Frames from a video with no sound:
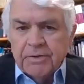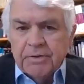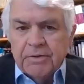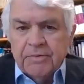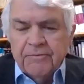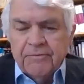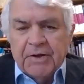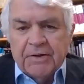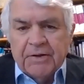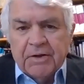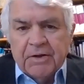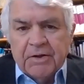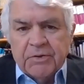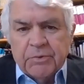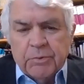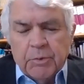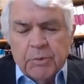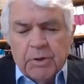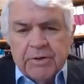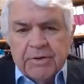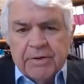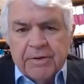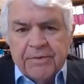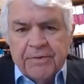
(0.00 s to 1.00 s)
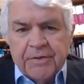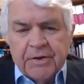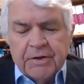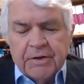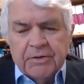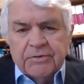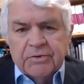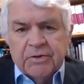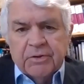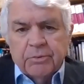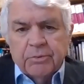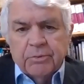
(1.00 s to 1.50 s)
In fact, that's one of the
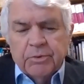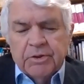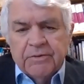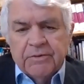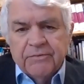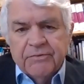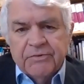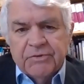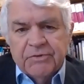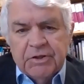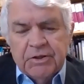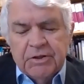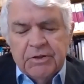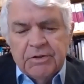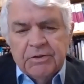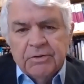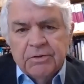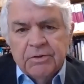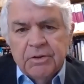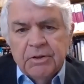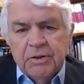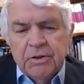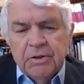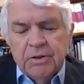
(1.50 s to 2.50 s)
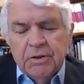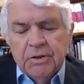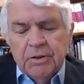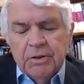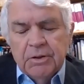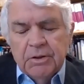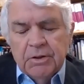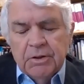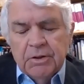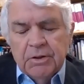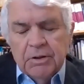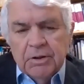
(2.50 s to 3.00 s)
things that we've seen
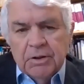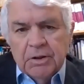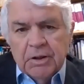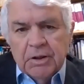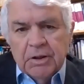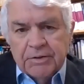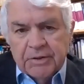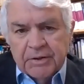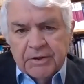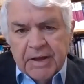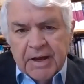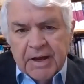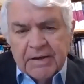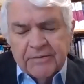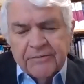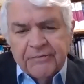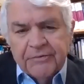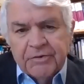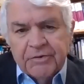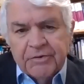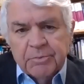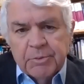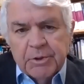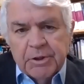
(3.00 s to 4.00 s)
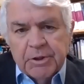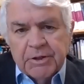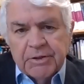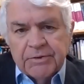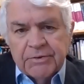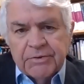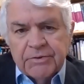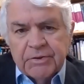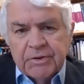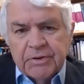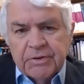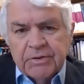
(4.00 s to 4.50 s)
in the last few
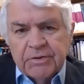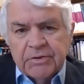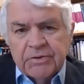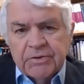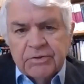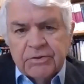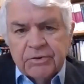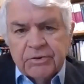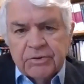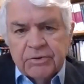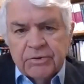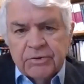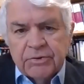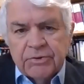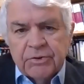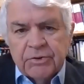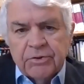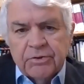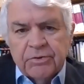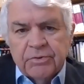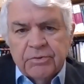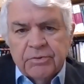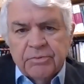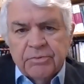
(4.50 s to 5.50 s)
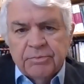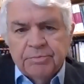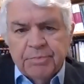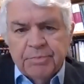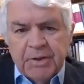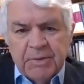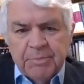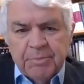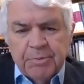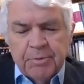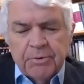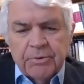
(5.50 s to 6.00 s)
months is certain
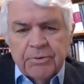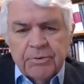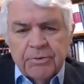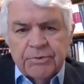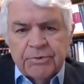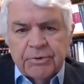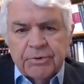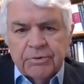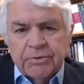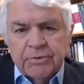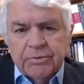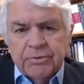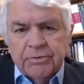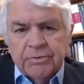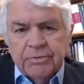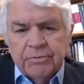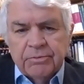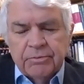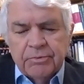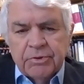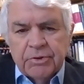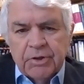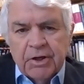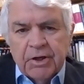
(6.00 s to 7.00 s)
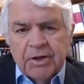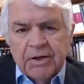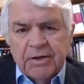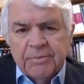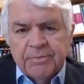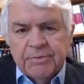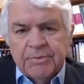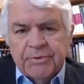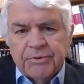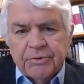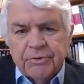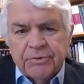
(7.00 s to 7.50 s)
people, certain
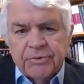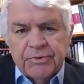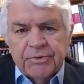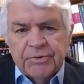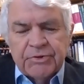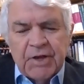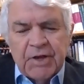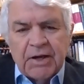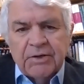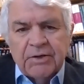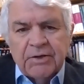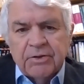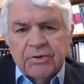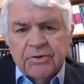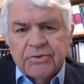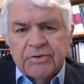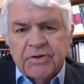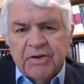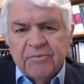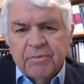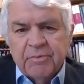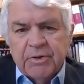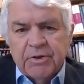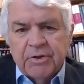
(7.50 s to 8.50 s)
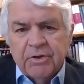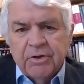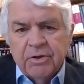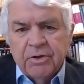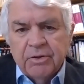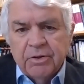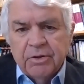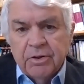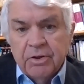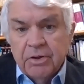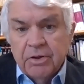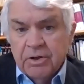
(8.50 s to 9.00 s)
jobs, certain sectors have been
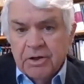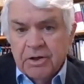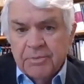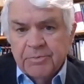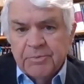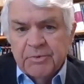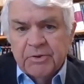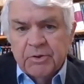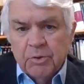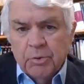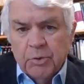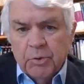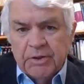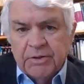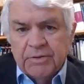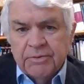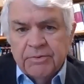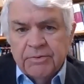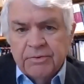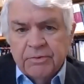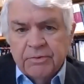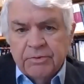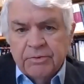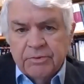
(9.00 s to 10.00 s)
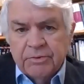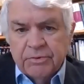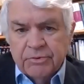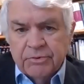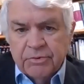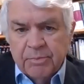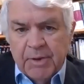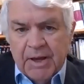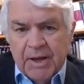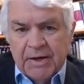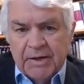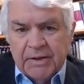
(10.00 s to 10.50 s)
harmed quite
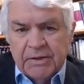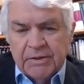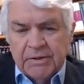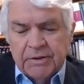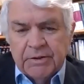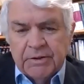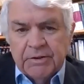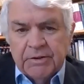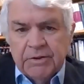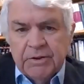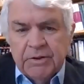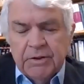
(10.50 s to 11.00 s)
dramatically.